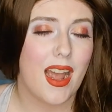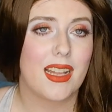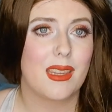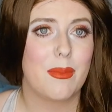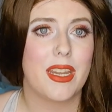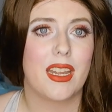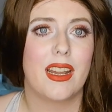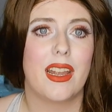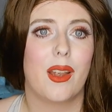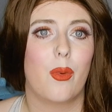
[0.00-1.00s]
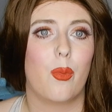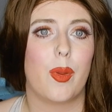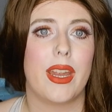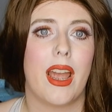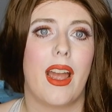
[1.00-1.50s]
At the beginning,
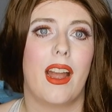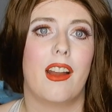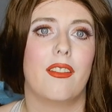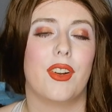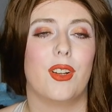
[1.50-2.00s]
we have